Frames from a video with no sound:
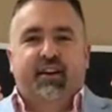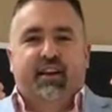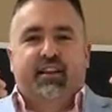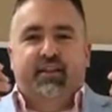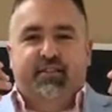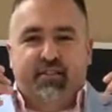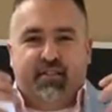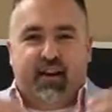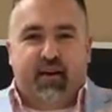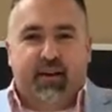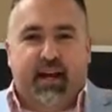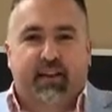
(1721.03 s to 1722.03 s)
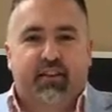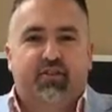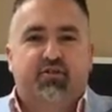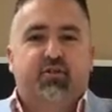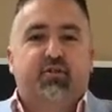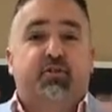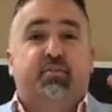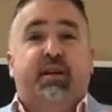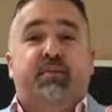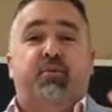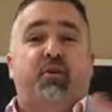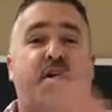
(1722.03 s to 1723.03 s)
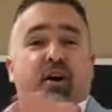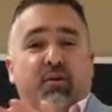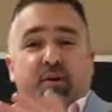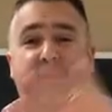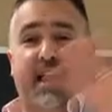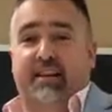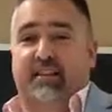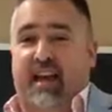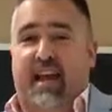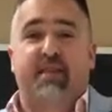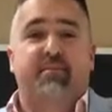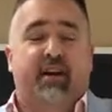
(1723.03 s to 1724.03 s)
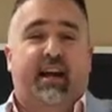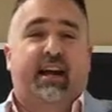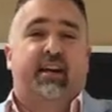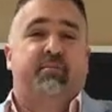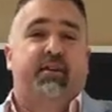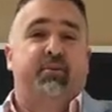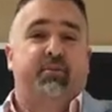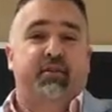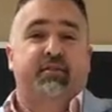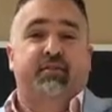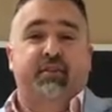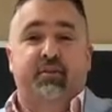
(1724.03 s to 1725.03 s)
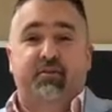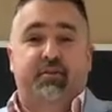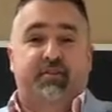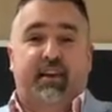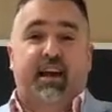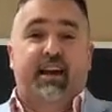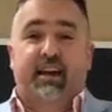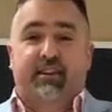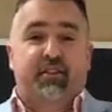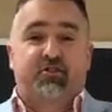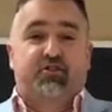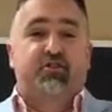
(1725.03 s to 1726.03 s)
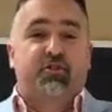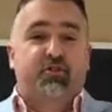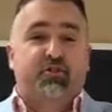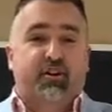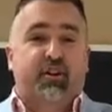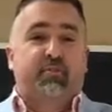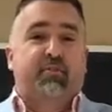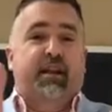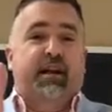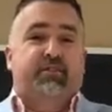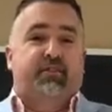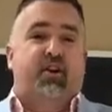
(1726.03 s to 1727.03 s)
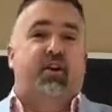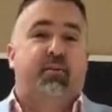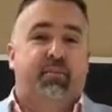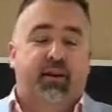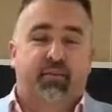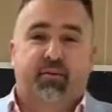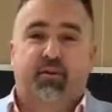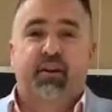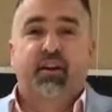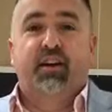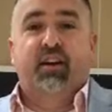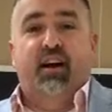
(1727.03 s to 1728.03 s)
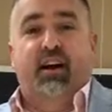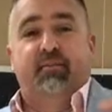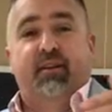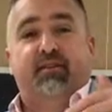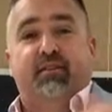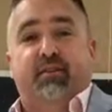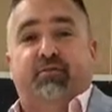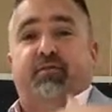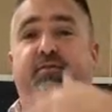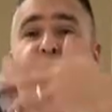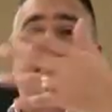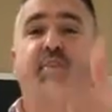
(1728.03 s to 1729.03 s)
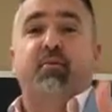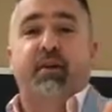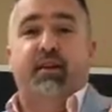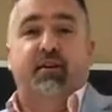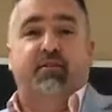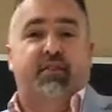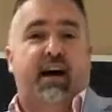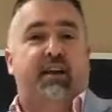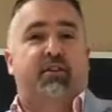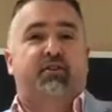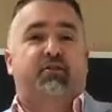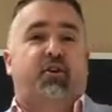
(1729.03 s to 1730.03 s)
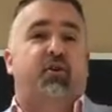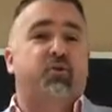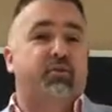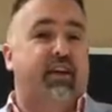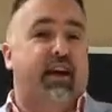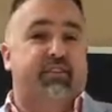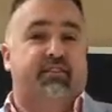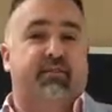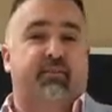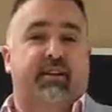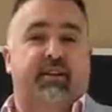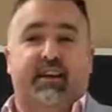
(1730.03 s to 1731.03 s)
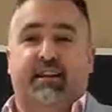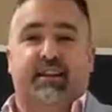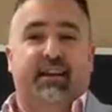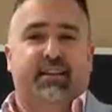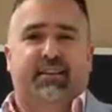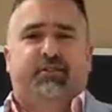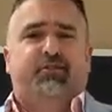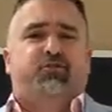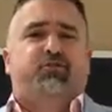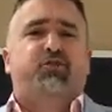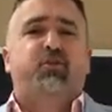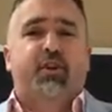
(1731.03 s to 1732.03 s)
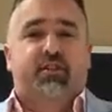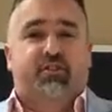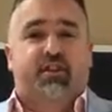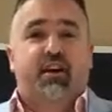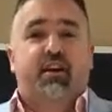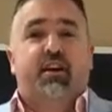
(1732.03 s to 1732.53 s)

This is coming out of the Jewish people. All the way back to Abraham, it was hey, the Jews are going to bless all people. This is the fulfillment of a lot of those Old Testament, like, yeah, this is Jewish.